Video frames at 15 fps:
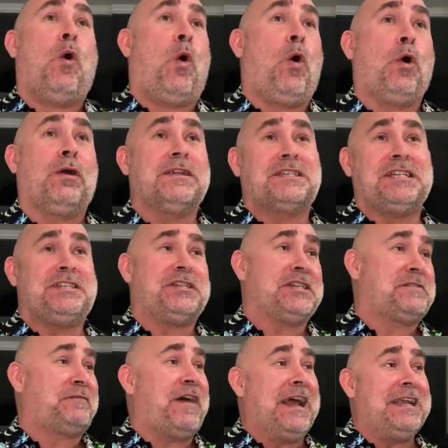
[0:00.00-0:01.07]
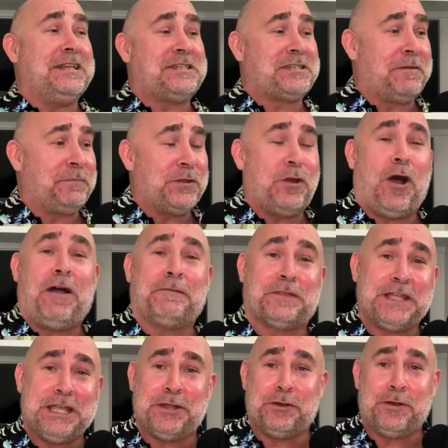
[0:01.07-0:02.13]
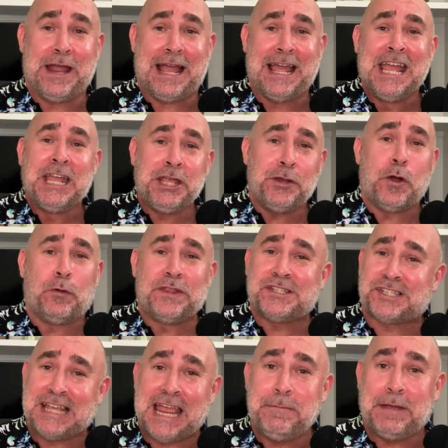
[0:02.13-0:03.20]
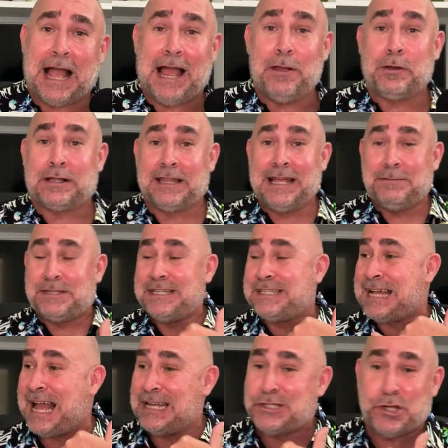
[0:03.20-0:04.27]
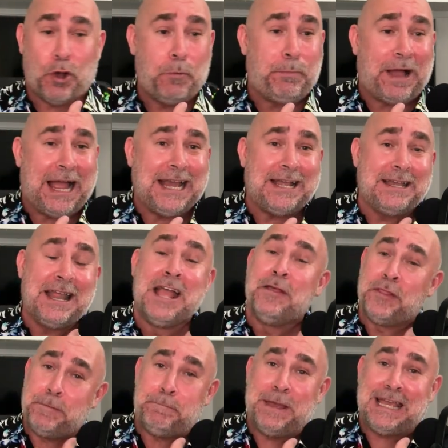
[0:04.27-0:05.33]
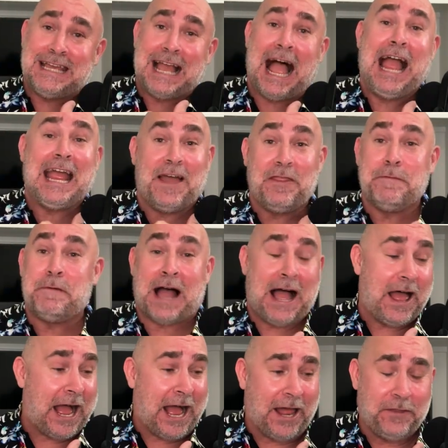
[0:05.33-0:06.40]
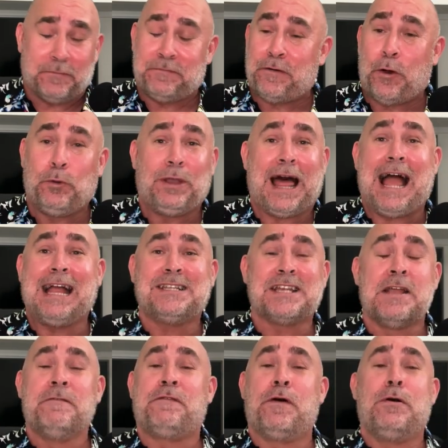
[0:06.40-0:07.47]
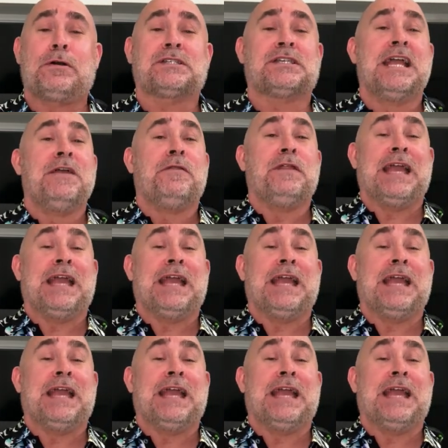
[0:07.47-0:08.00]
Or is he just finding something off the internet? You know, the same guy who claims he's got Joe Biden, the big guy on the phone lines, folks.